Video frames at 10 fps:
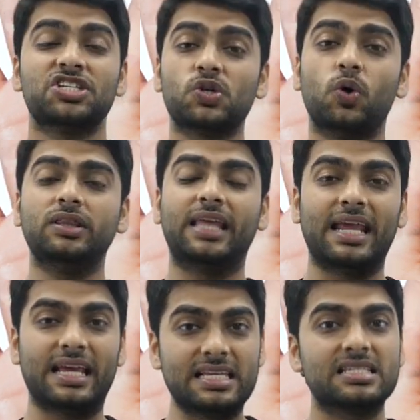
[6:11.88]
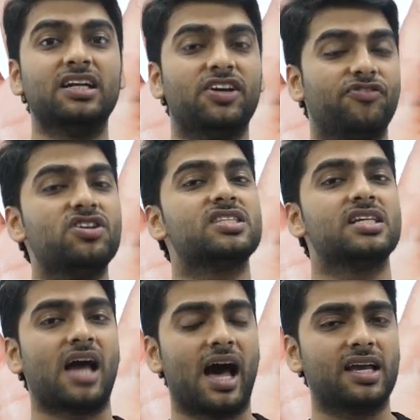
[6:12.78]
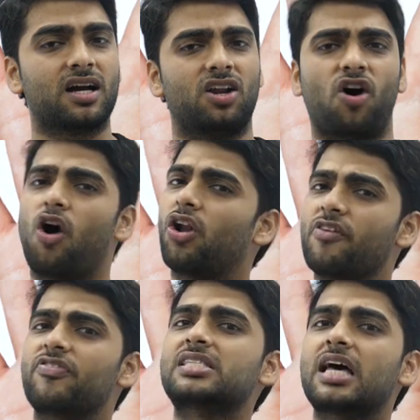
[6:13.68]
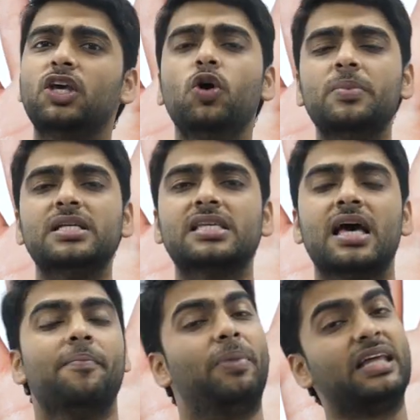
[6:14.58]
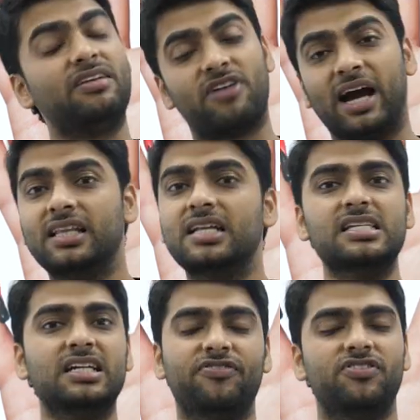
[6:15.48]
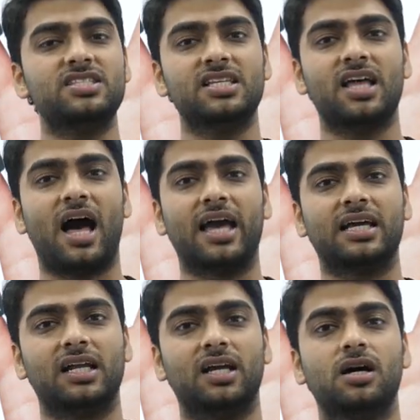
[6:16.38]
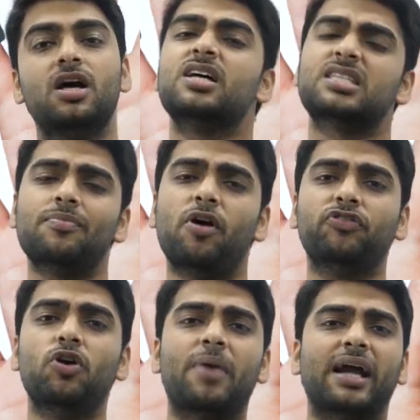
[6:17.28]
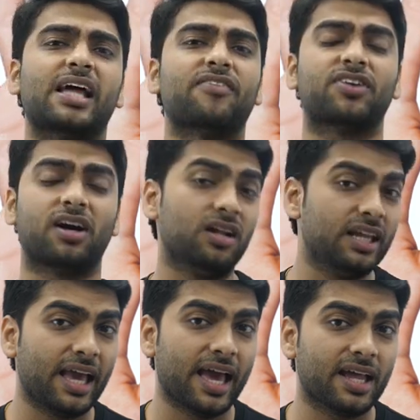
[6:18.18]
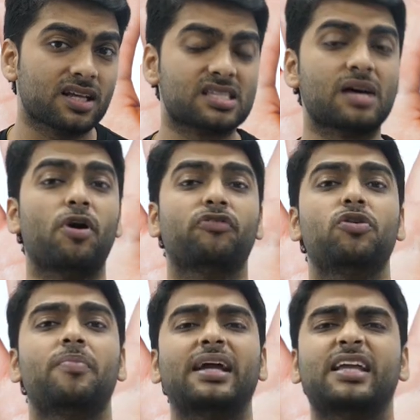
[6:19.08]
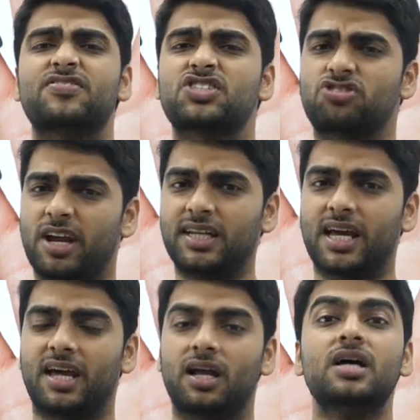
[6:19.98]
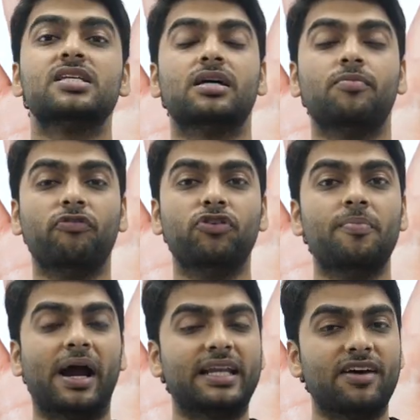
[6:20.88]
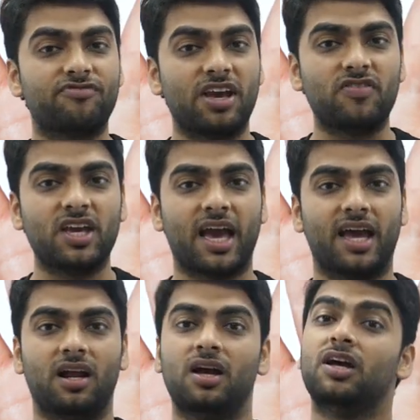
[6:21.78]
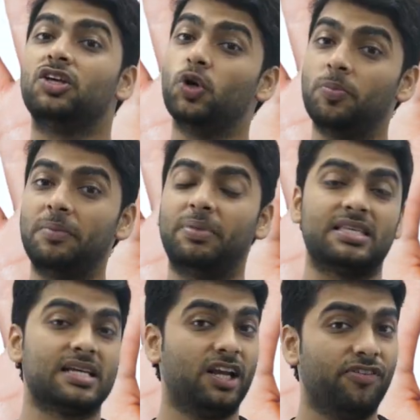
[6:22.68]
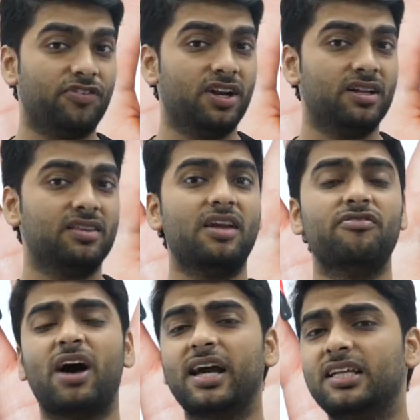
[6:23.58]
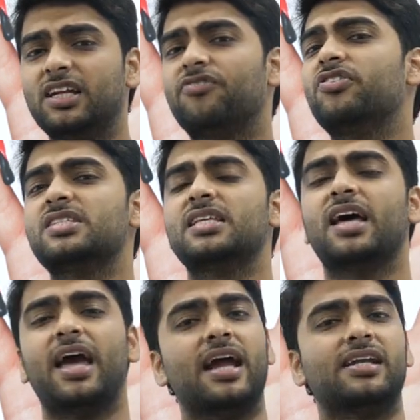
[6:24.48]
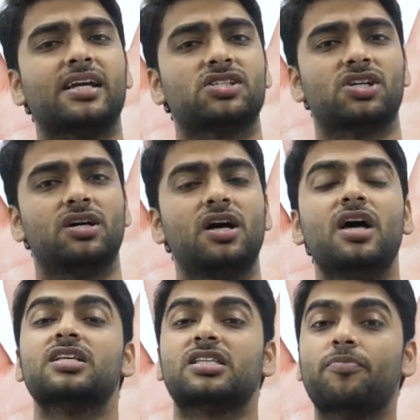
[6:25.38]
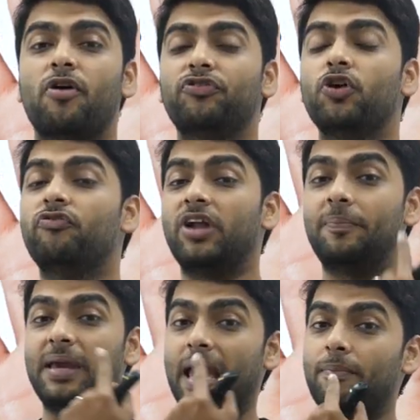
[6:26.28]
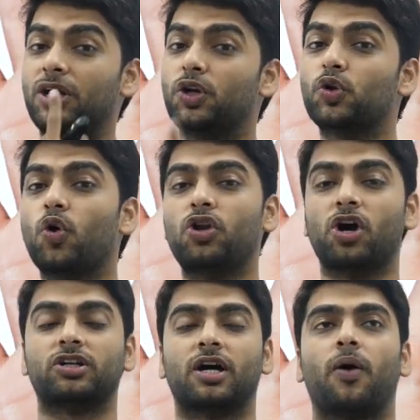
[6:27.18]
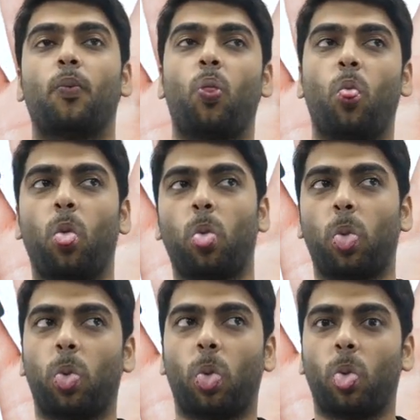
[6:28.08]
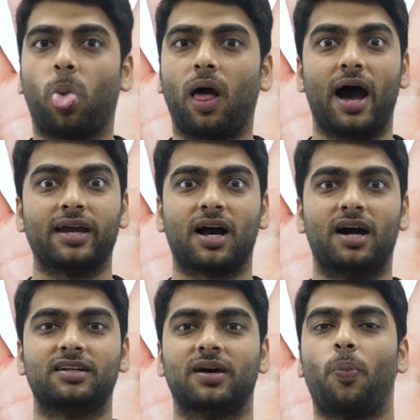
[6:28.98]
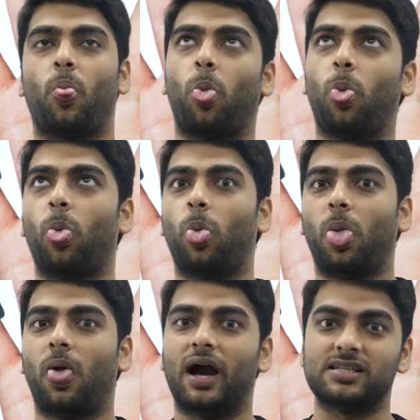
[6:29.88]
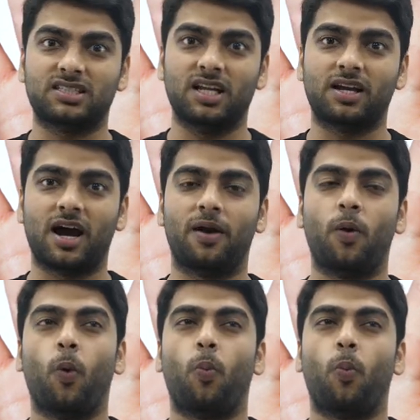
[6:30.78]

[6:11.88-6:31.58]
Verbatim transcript: So there is a difference in eye color. All of us are humans, but then why there is a difference in the eye color? Some of you might have curly hair, some of you might have straight hair, some of you might have wavy hair. Human beings are different. Then why the difference in the hair texture? Some of you will be able to roll your tongue. I can't. I still can't.